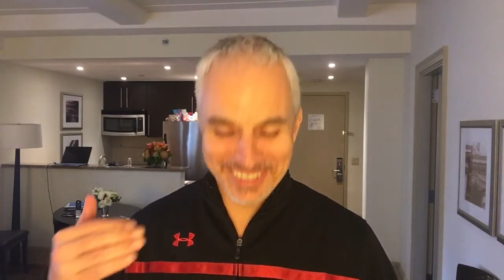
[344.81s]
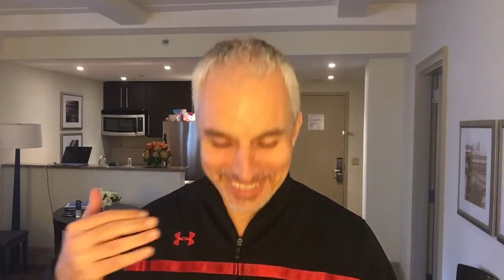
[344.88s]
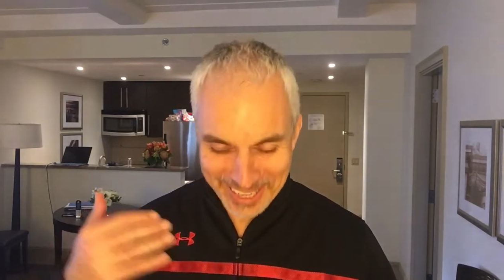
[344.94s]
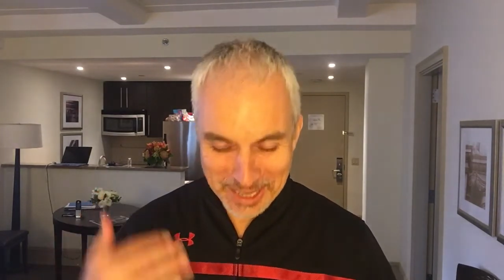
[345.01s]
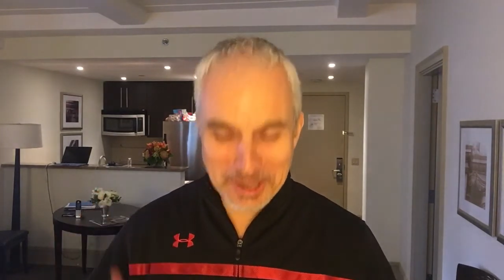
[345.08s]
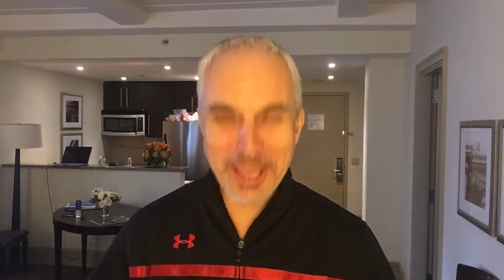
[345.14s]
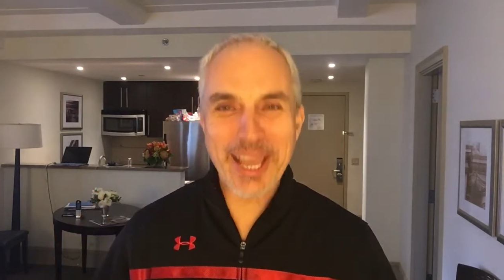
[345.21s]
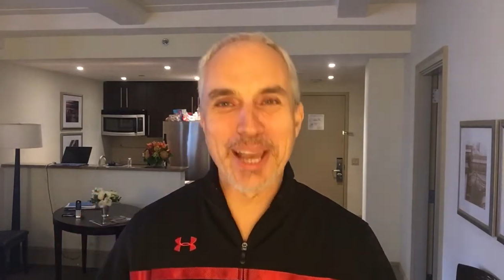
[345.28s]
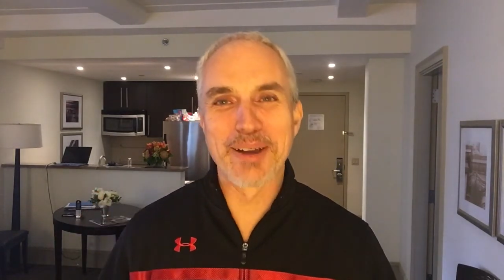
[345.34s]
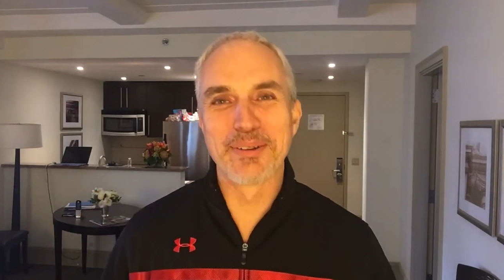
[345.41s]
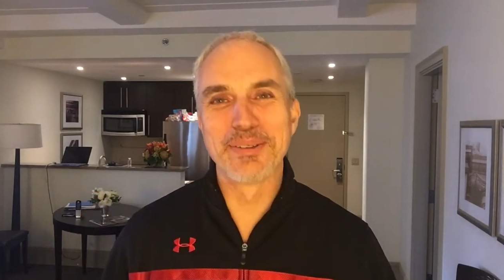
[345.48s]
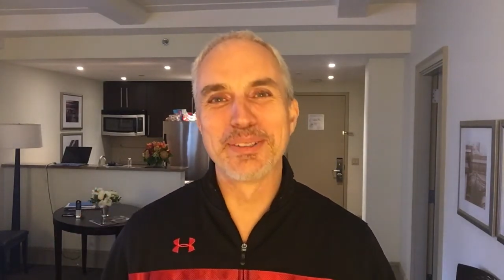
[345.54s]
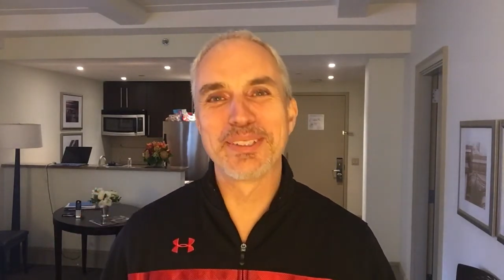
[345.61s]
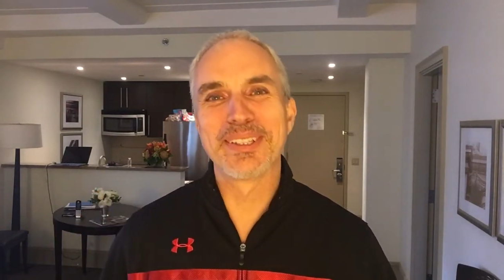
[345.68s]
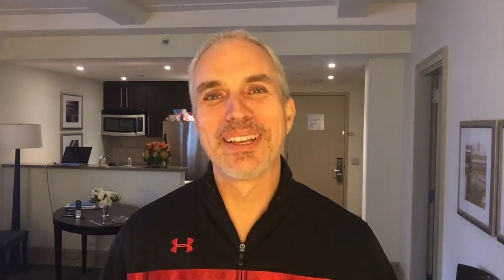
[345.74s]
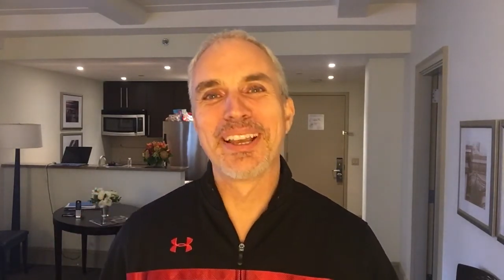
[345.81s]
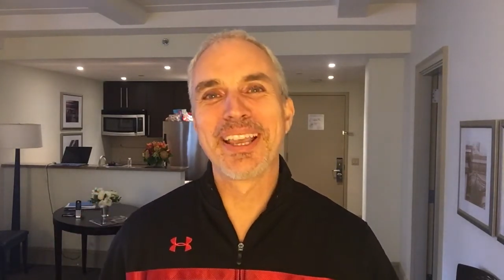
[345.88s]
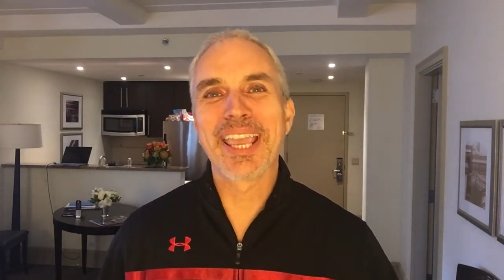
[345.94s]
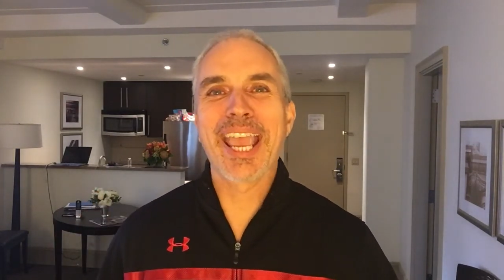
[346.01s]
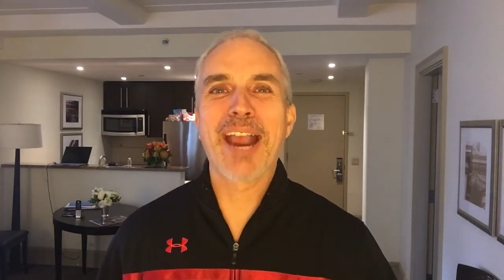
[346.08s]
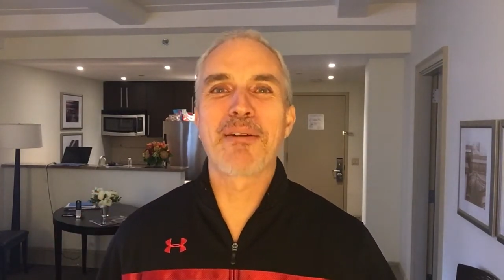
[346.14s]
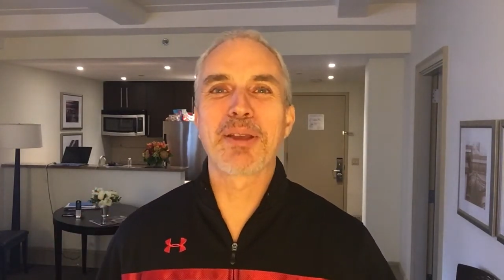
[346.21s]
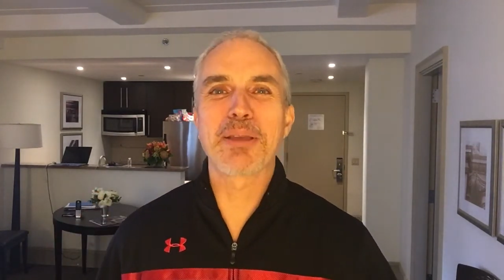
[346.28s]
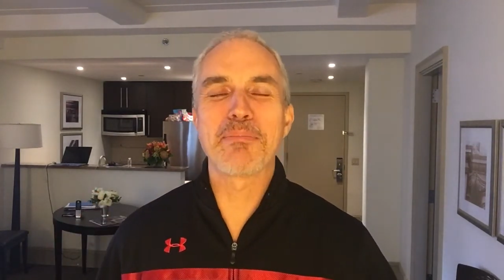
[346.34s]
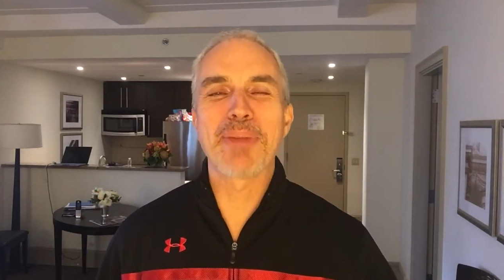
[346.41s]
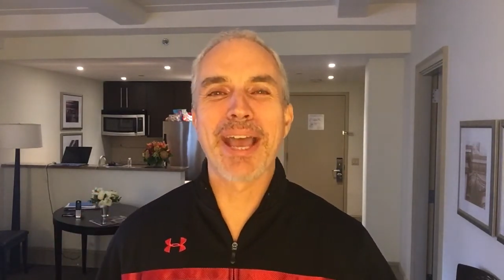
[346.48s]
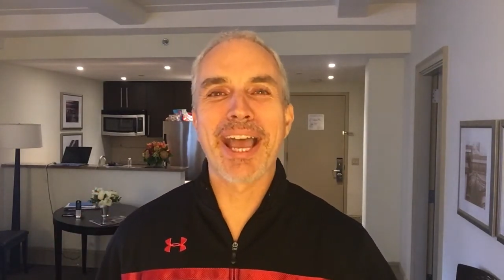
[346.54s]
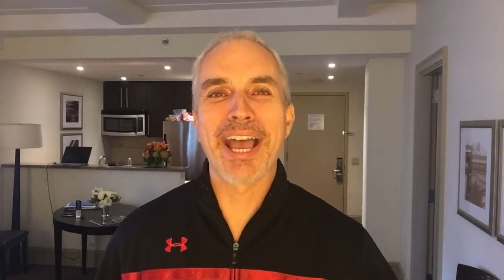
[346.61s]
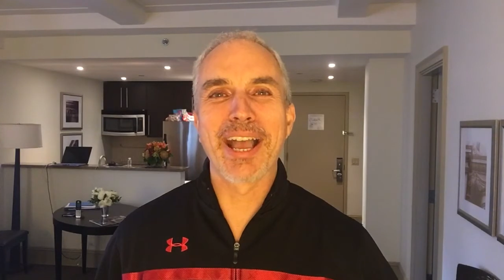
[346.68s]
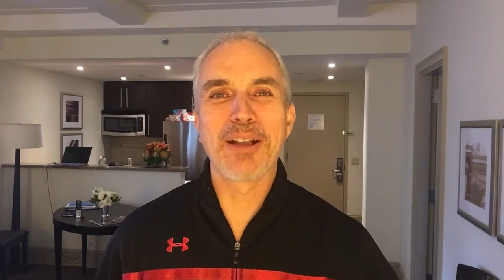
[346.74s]
in gowns carrying a
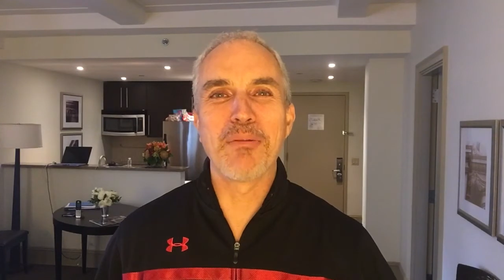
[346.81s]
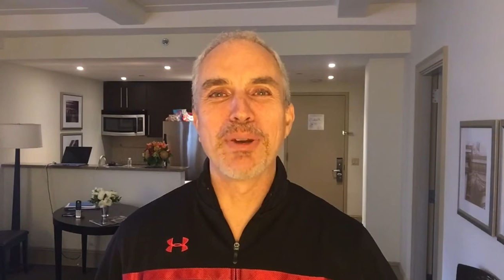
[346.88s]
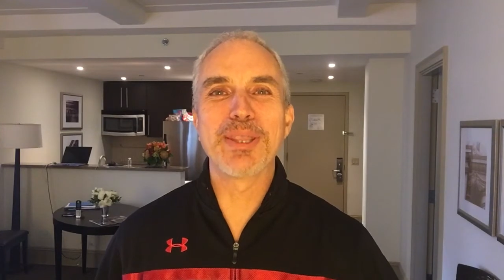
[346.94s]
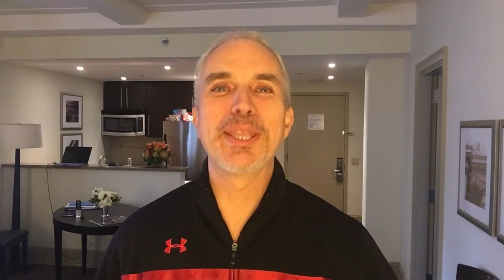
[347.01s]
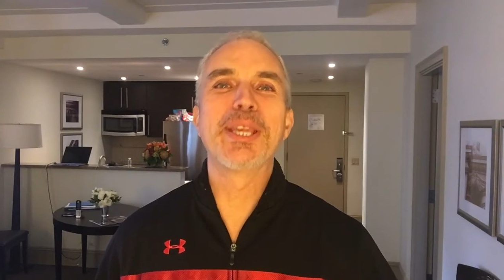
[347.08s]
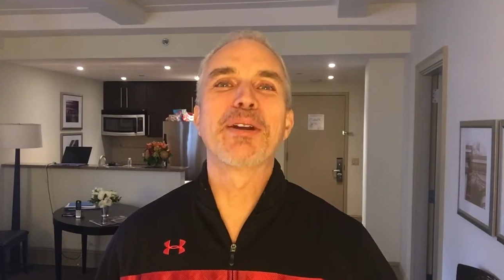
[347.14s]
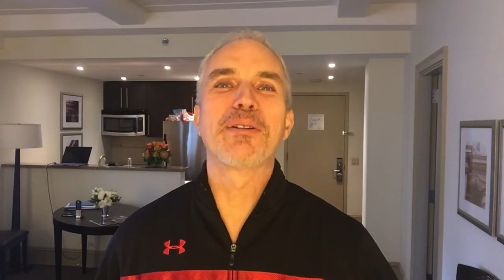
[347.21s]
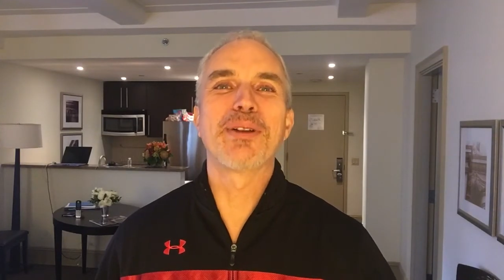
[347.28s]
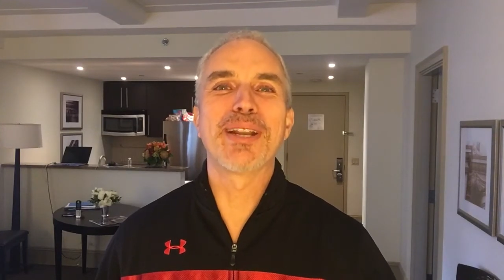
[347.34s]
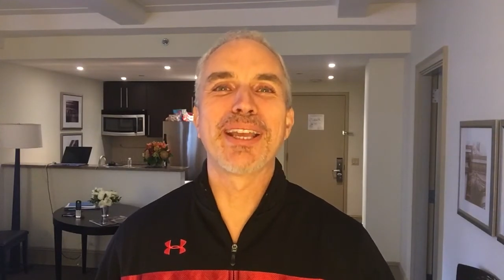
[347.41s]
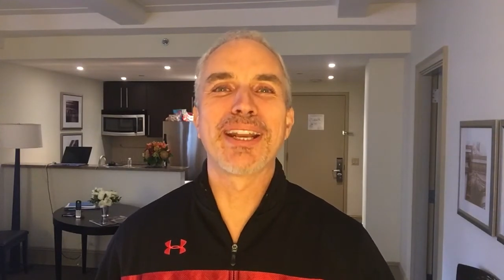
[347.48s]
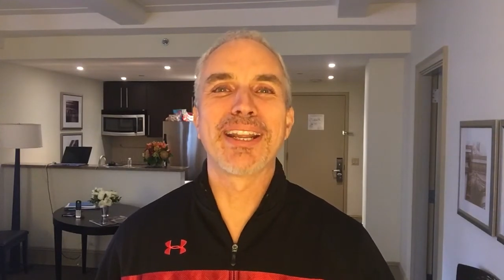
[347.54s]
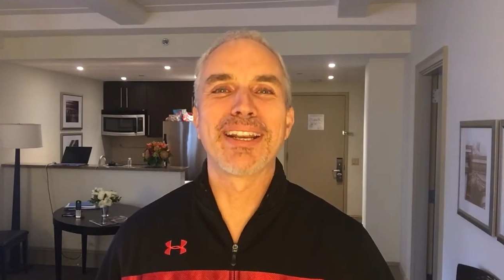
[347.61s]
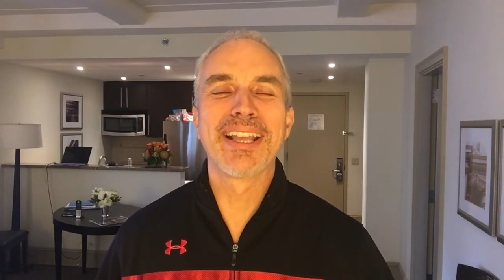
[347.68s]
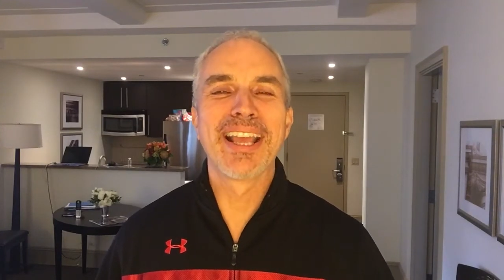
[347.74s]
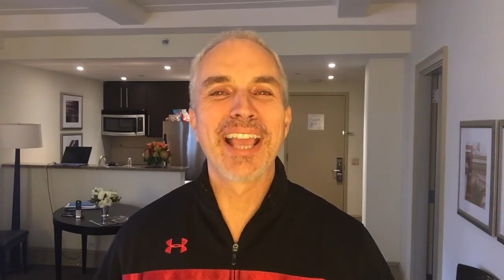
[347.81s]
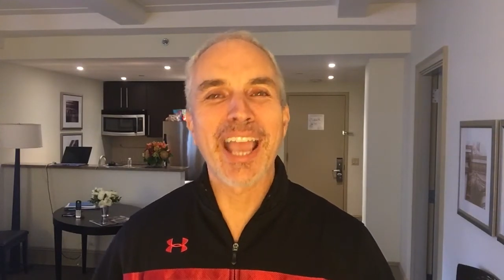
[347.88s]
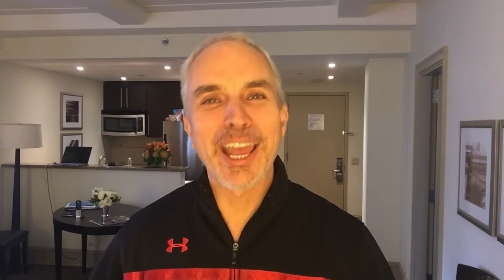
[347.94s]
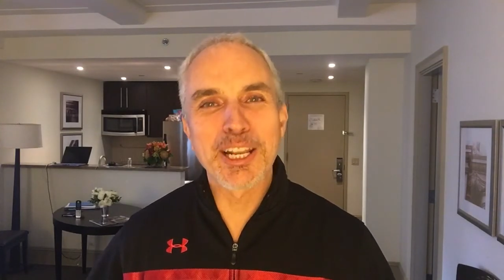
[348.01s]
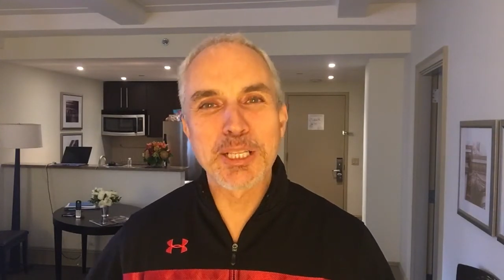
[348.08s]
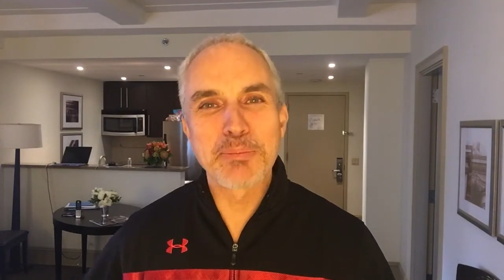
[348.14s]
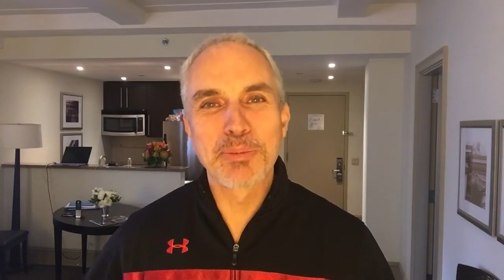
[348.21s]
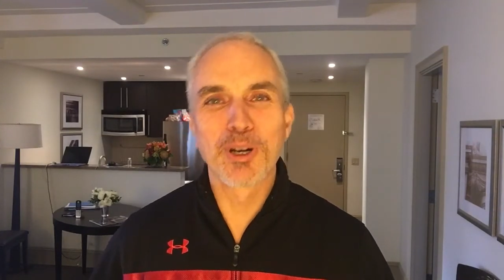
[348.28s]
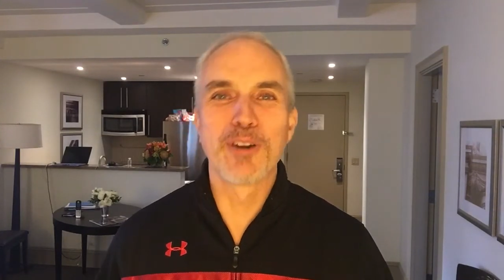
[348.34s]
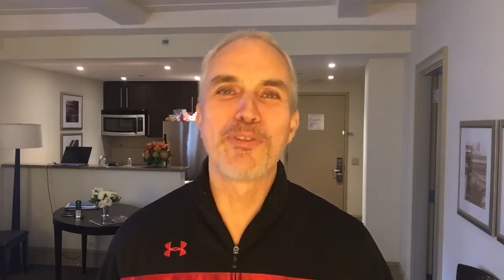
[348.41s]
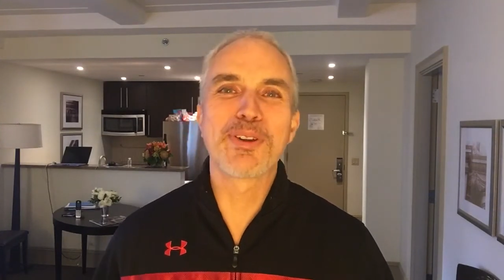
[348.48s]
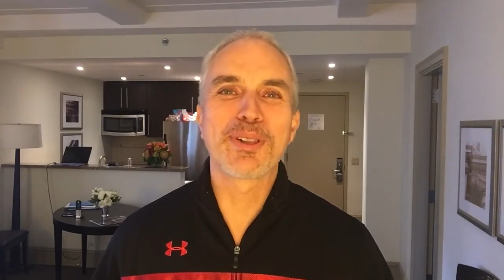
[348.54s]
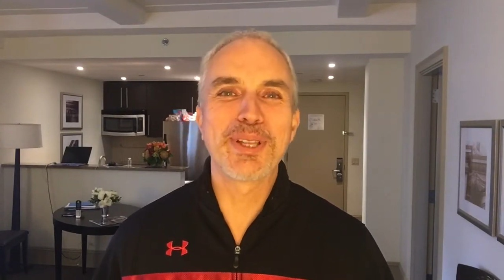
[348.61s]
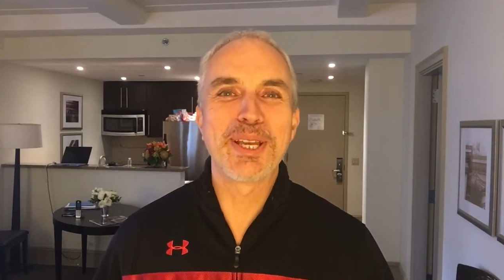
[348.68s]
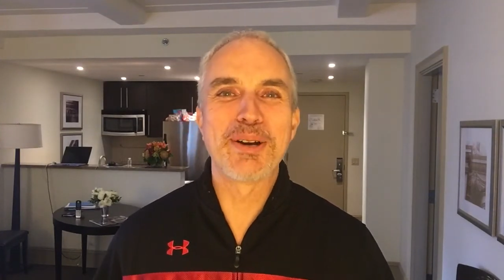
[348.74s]
bag with urine in it, and it's
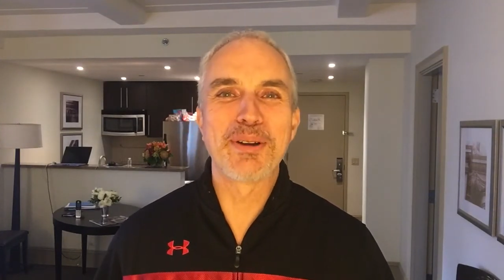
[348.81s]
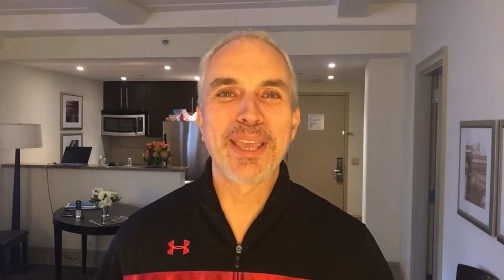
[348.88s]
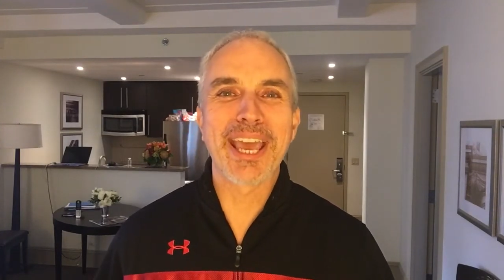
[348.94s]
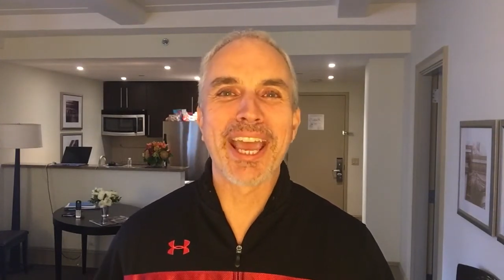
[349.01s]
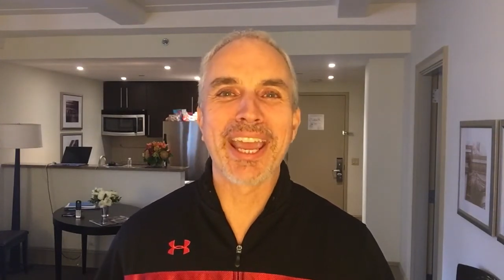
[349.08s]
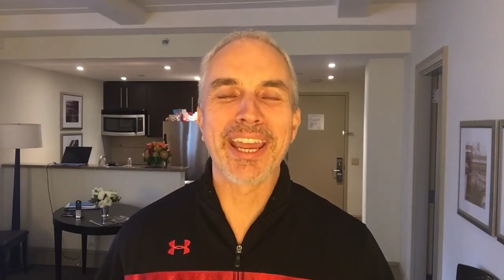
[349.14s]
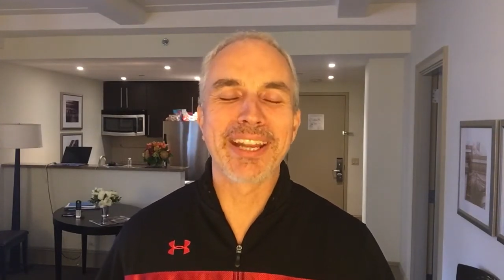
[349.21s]
perfectly okay.